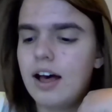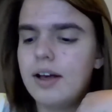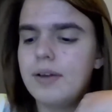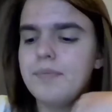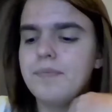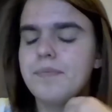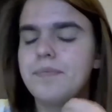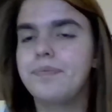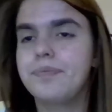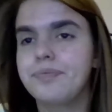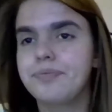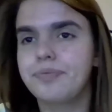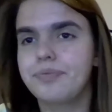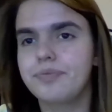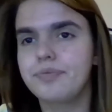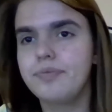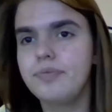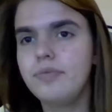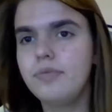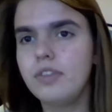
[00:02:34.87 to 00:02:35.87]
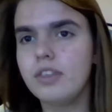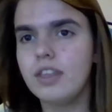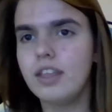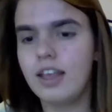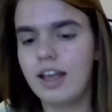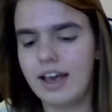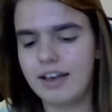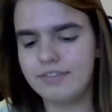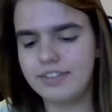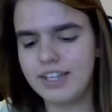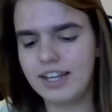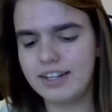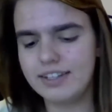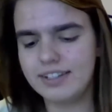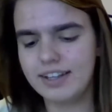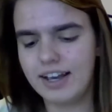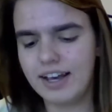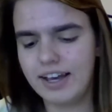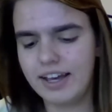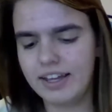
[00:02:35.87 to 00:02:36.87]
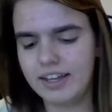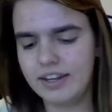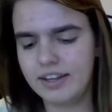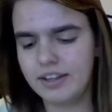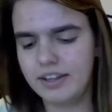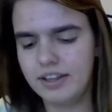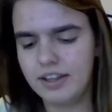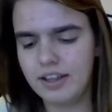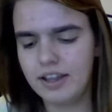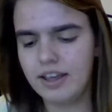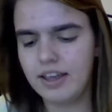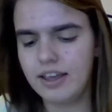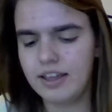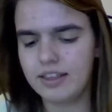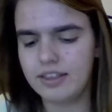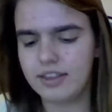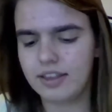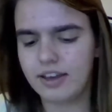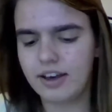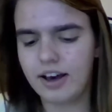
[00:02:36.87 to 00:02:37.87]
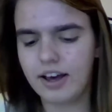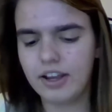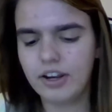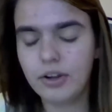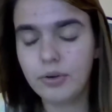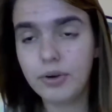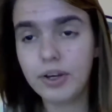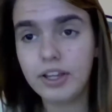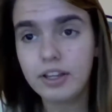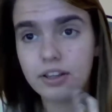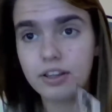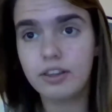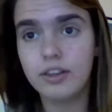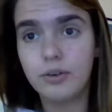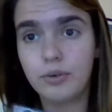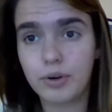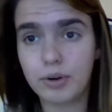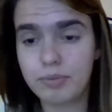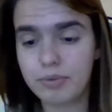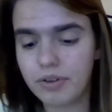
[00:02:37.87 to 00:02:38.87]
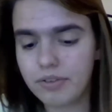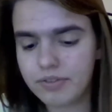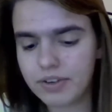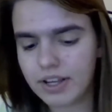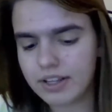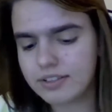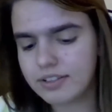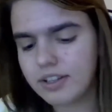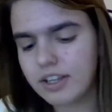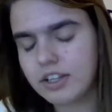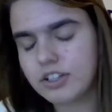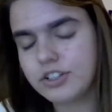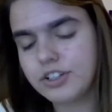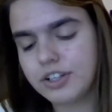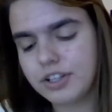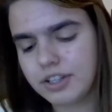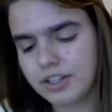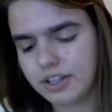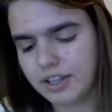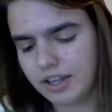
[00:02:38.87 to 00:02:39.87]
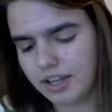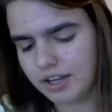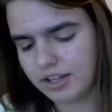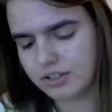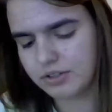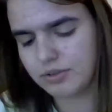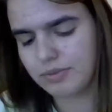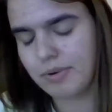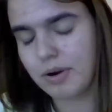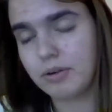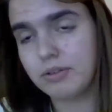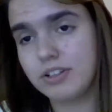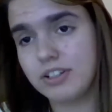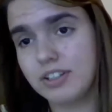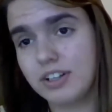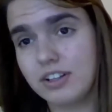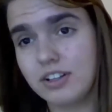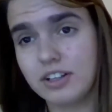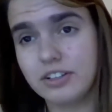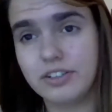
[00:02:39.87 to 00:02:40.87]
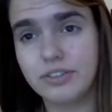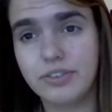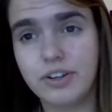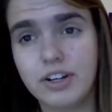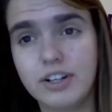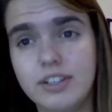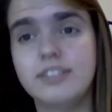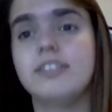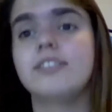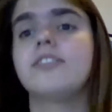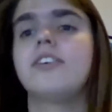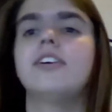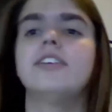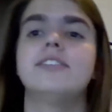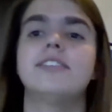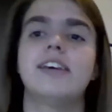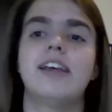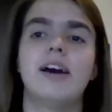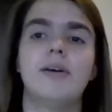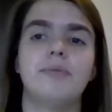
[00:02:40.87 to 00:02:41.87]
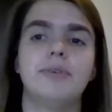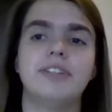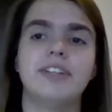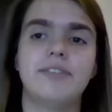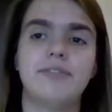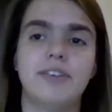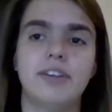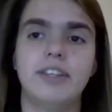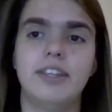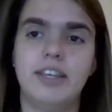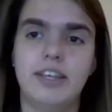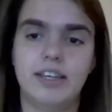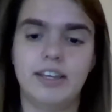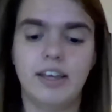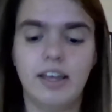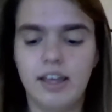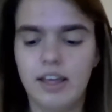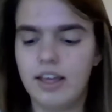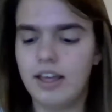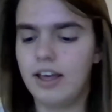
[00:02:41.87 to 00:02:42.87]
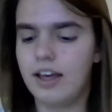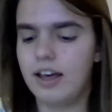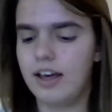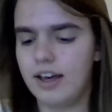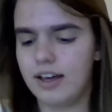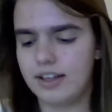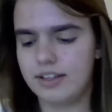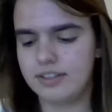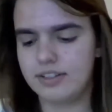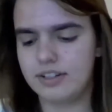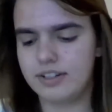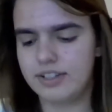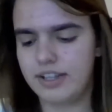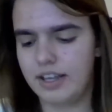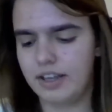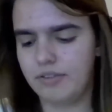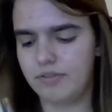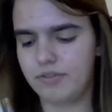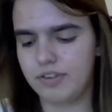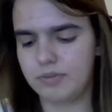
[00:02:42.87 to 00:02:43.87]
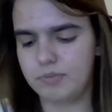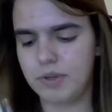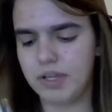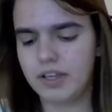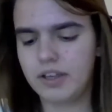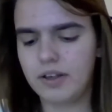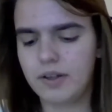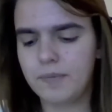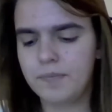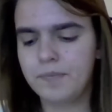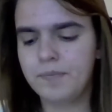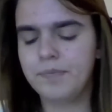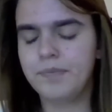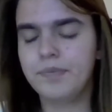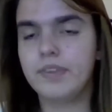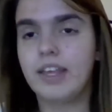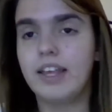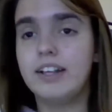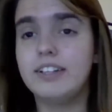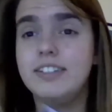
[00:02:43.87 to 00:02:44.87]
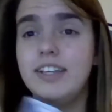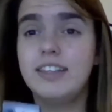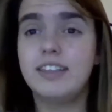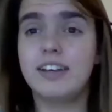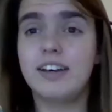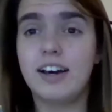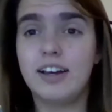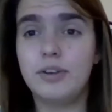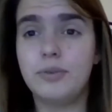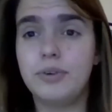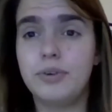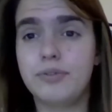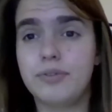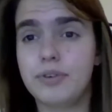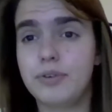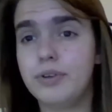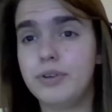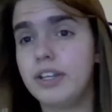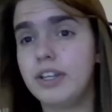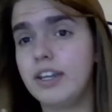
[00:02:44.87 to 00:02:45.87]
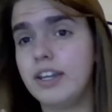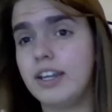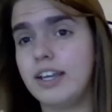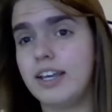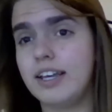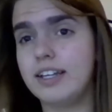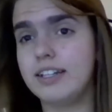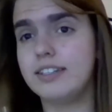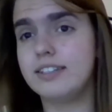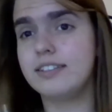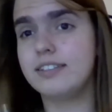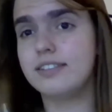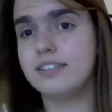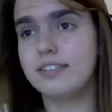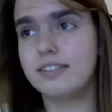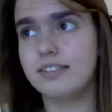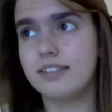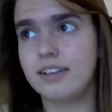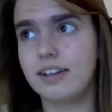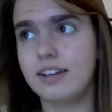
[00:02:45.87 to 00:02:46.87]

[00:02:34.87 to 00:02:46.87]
I've set aside the Conduit, the Grip of Desolation, the Gideon's Reproach, and the Clutch of Currents as cards that I would definitely consider taking first pick. And I take the Conduit of Ruin. It